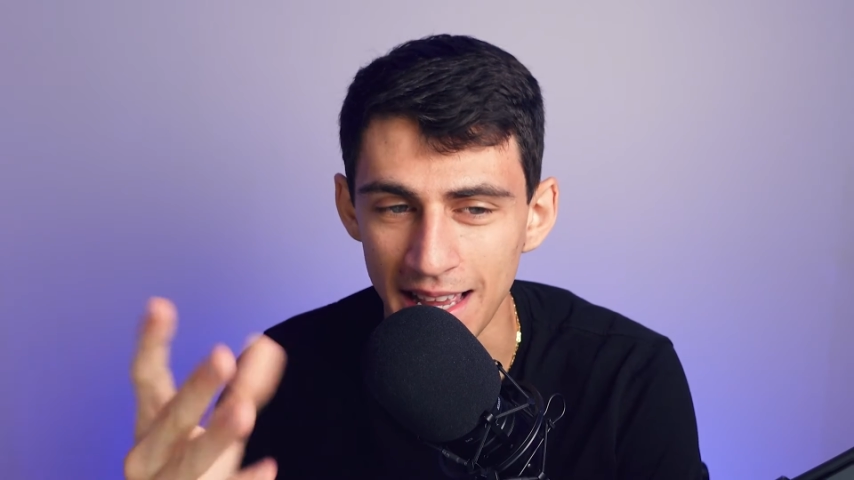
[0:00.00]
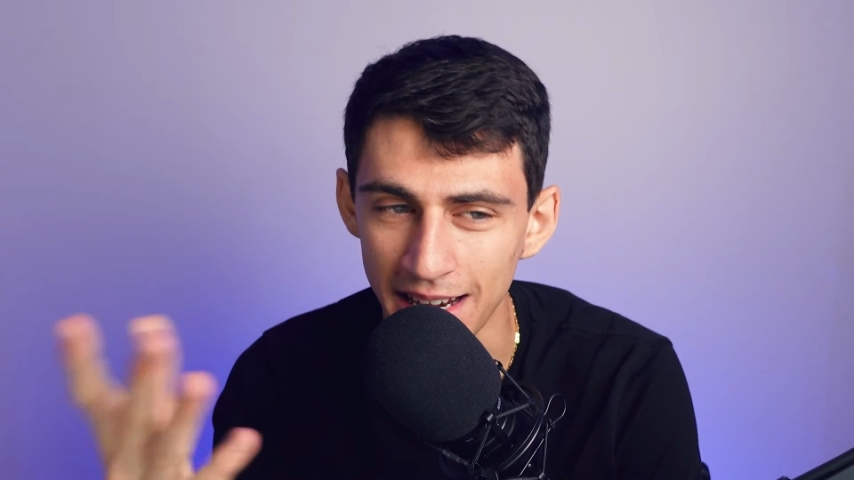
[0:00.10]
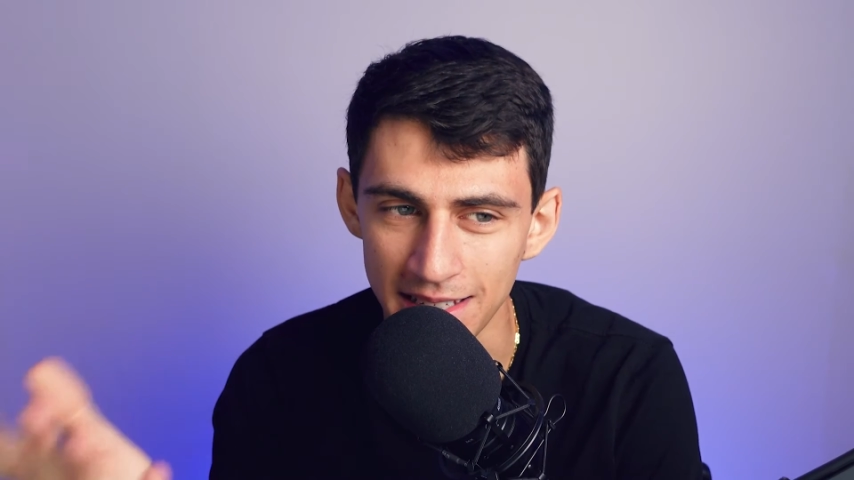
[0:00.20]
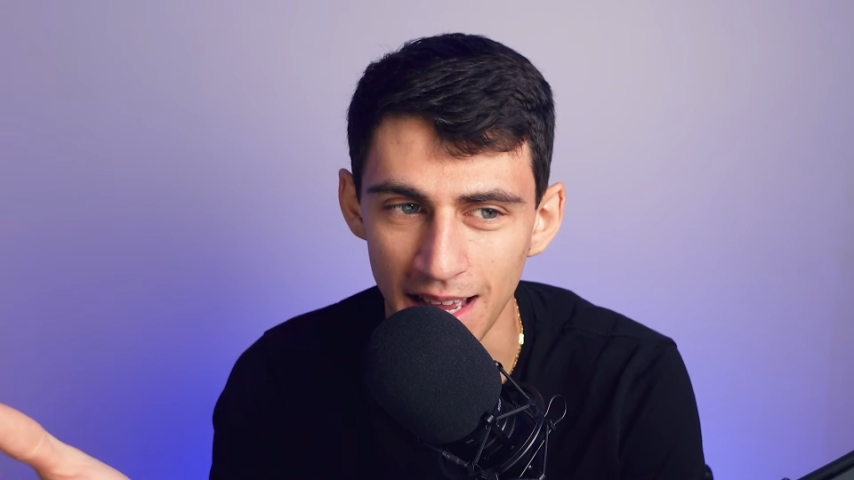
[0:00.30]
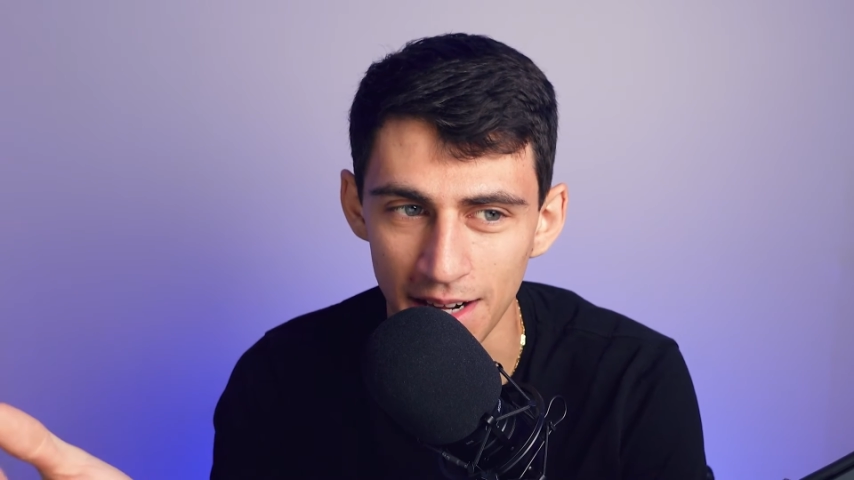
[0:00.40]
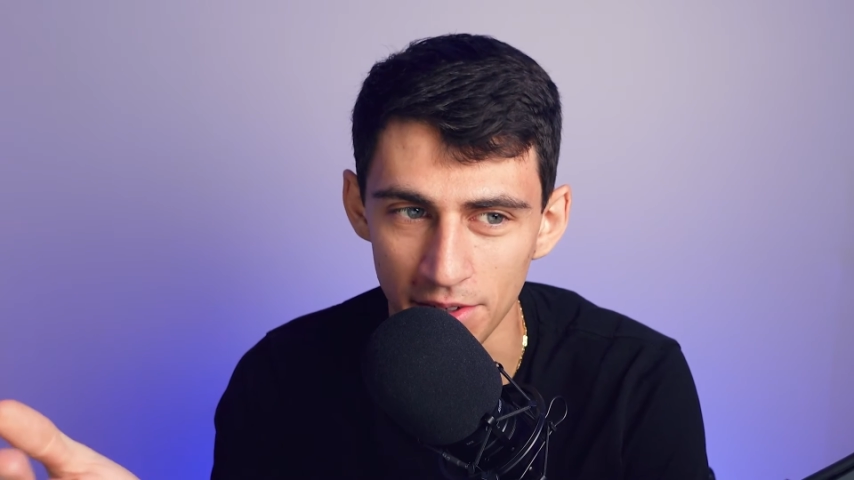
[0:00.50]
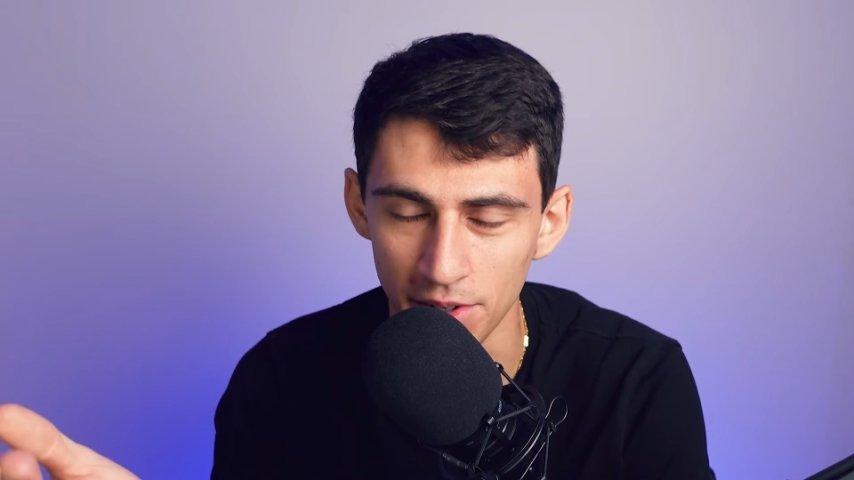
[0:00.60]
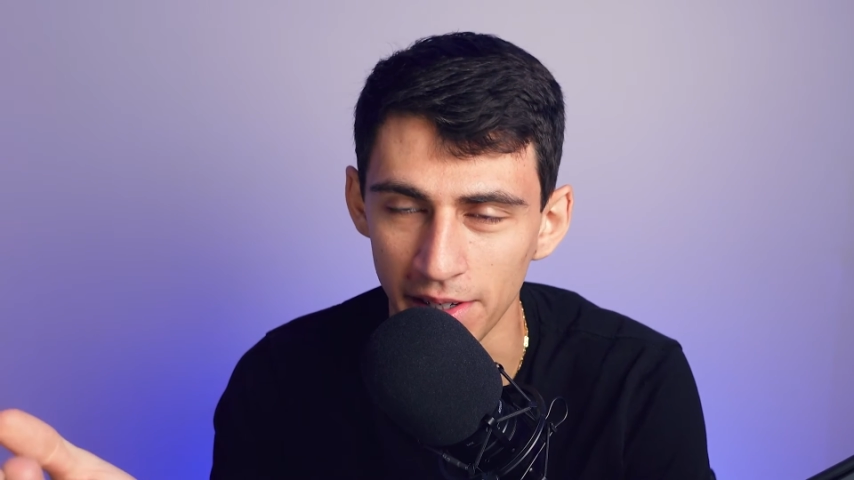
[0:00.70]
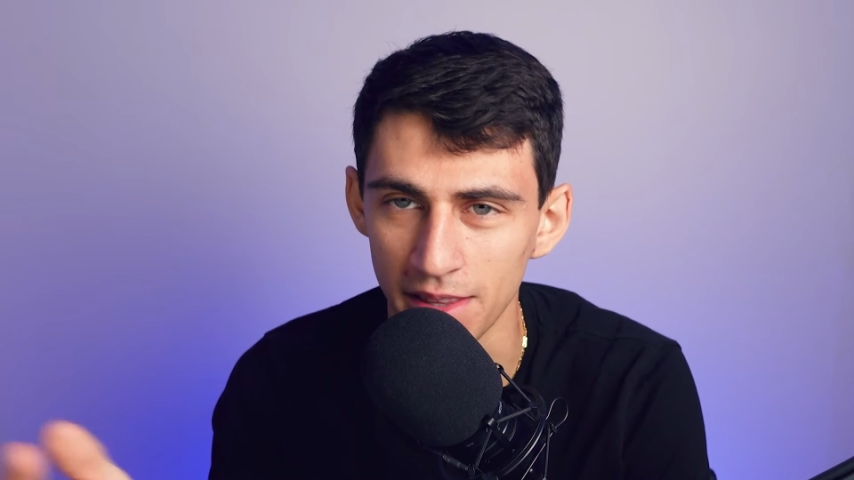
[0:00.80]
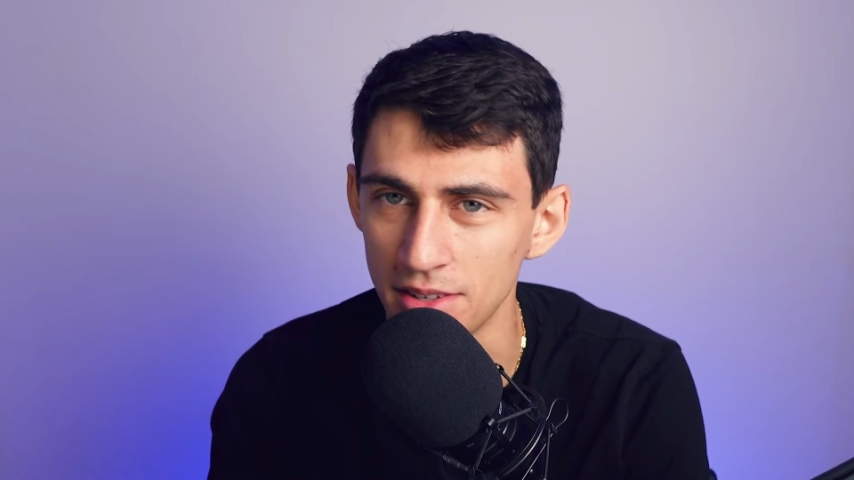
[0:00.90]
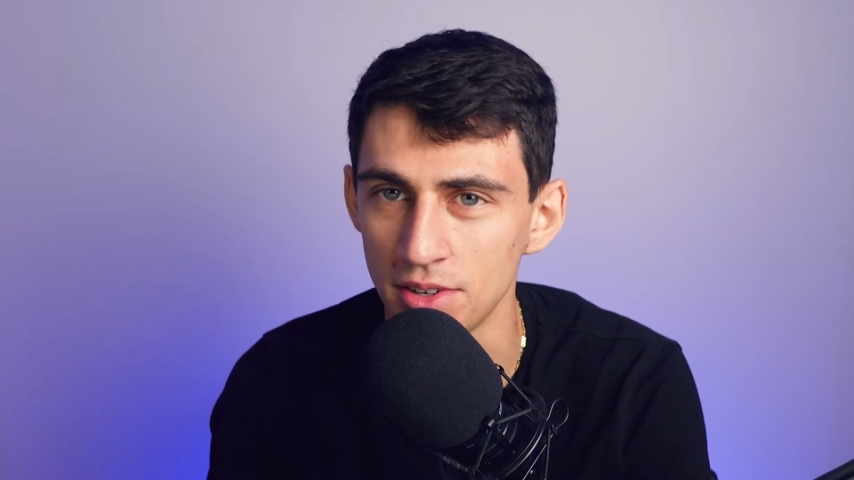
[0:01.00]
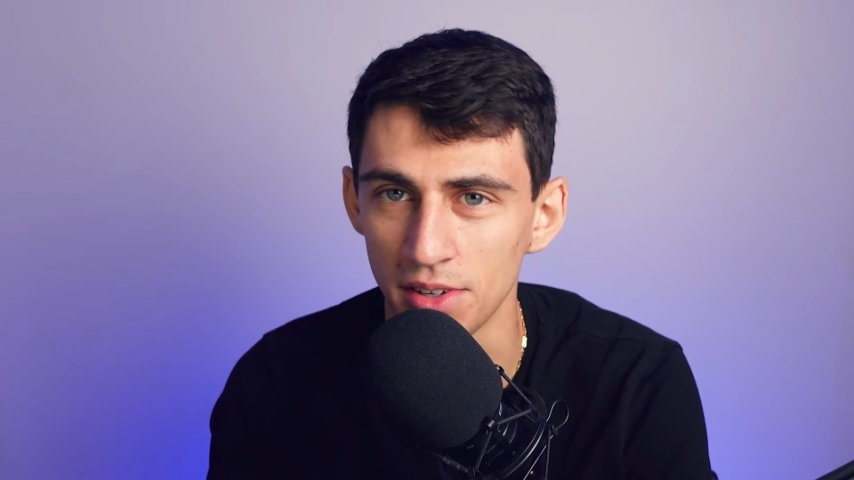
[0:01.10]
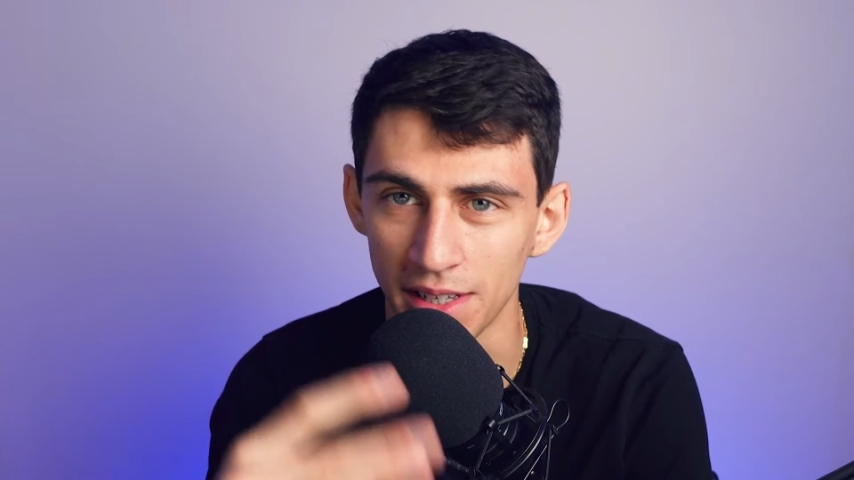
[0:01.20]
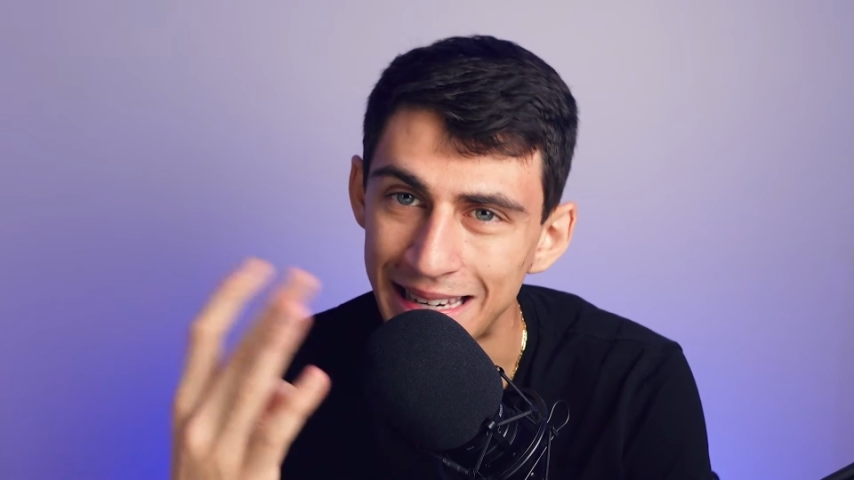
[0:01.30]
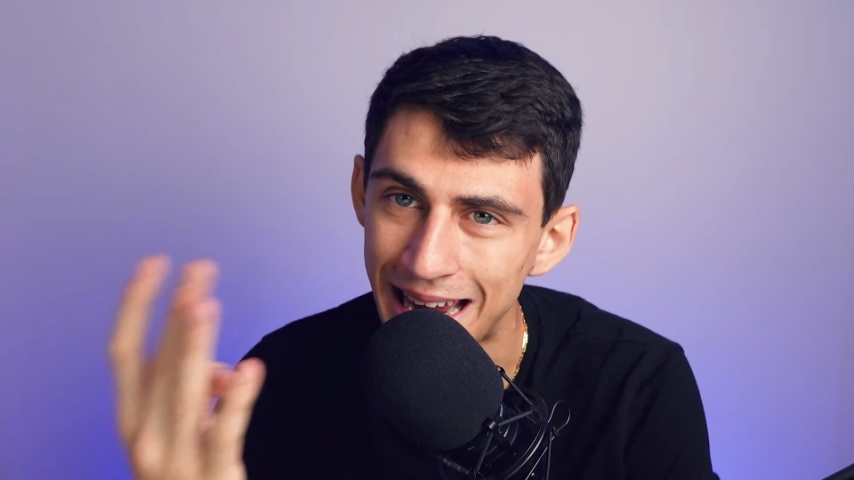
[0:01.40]
it is kind of annoying that there's no
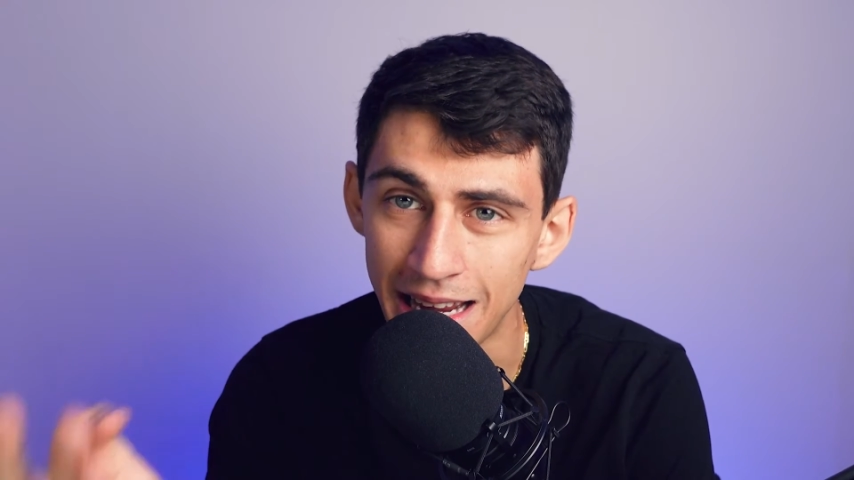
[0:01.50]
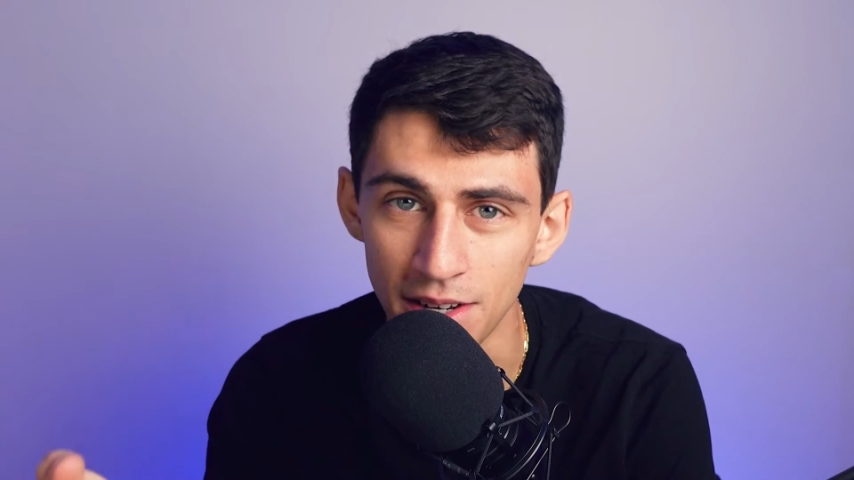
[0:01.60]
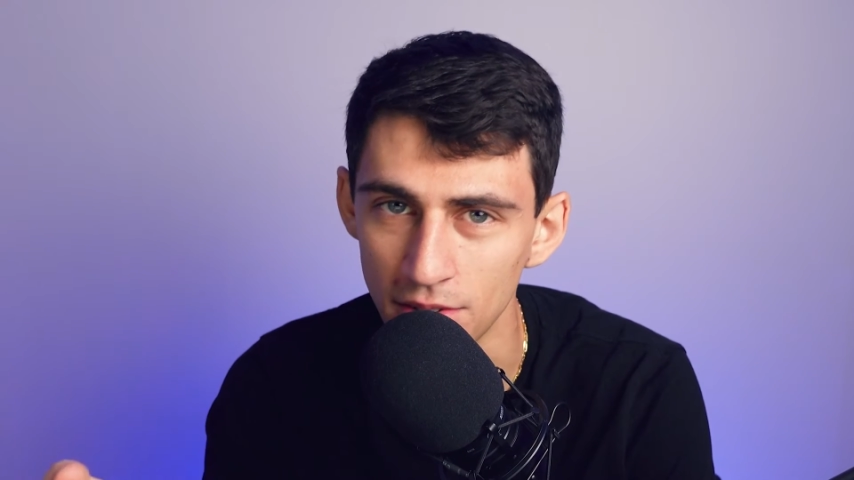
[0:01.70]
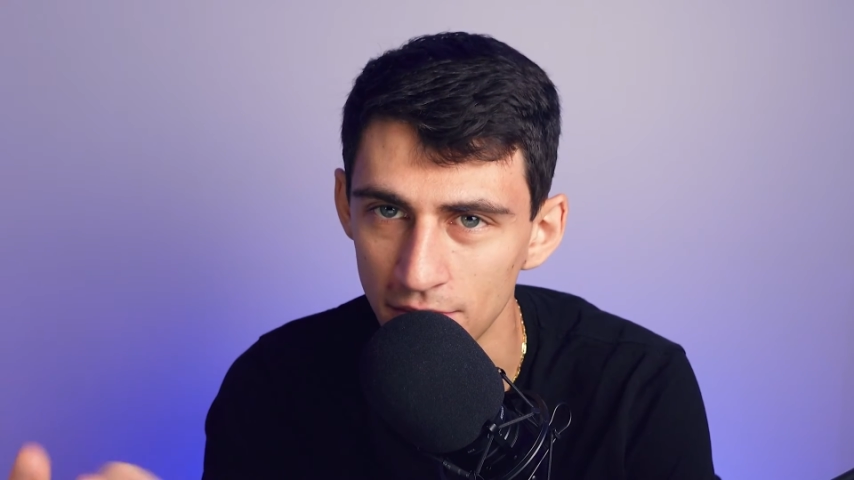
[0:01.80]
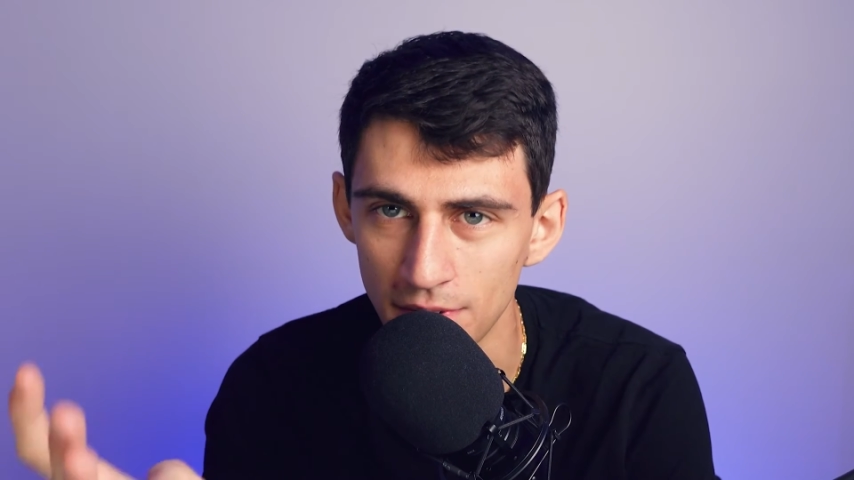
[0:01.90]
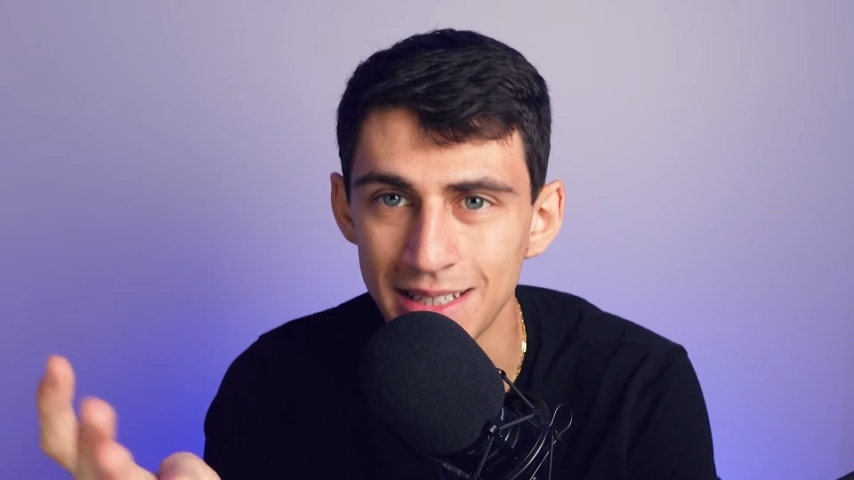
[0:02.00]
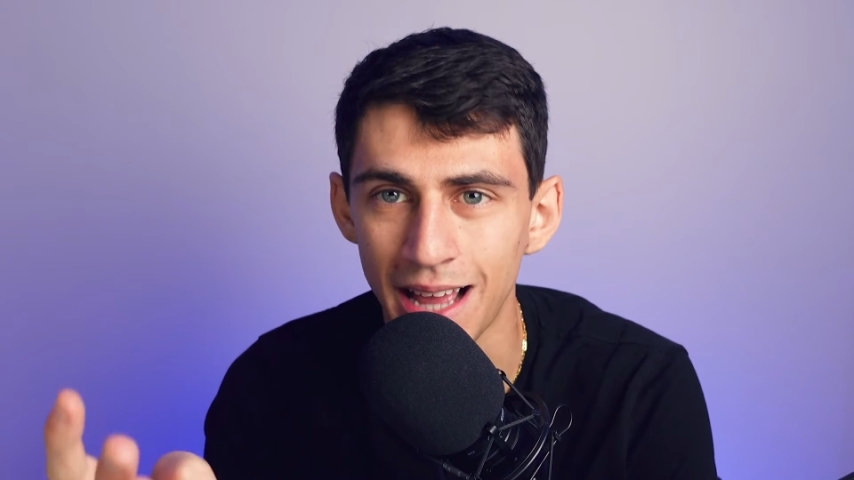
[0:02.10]
like native